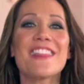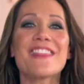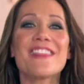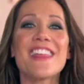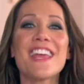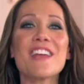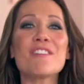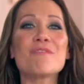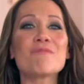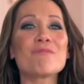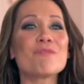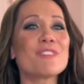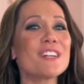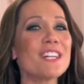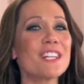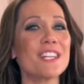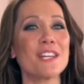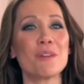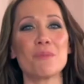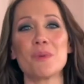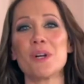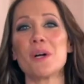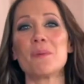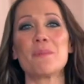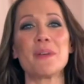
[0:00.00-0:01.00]
They really
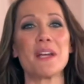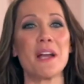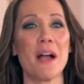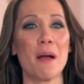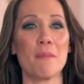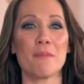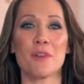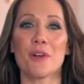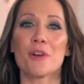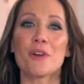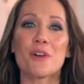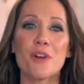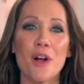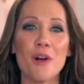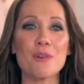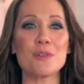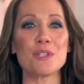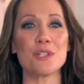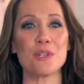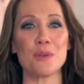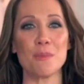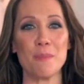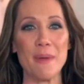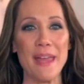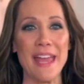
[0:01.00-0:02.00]
will become your
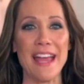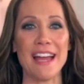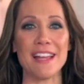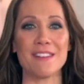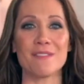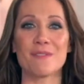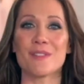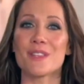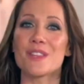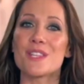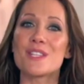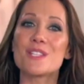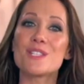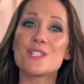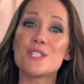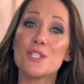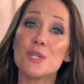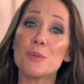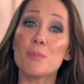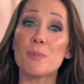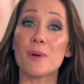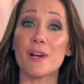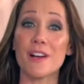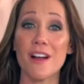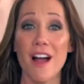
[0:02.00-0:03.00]
go-to pant with the
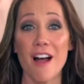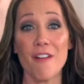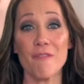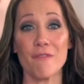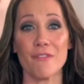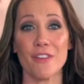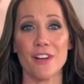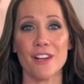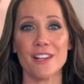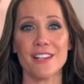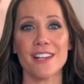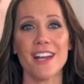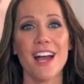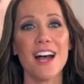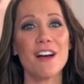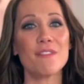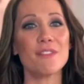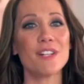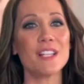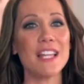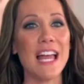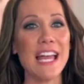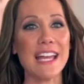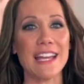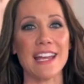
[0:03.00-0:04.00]
super comfort of a
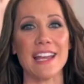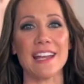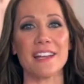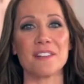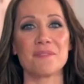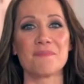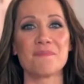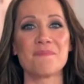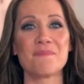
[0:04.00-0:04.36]
legging.